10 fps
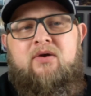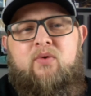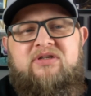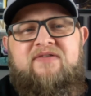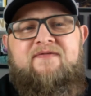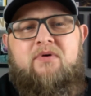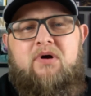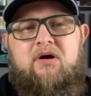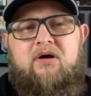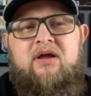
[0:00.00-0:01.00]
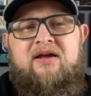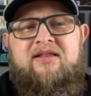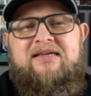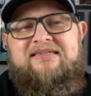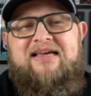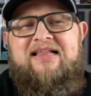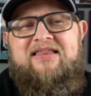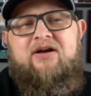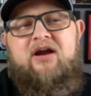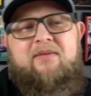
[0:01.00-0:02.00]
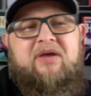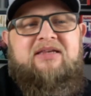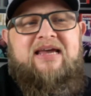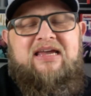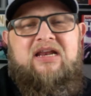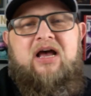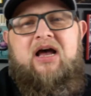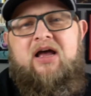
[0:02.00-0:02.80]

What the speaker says: once and for all. They say that they're going to be taking.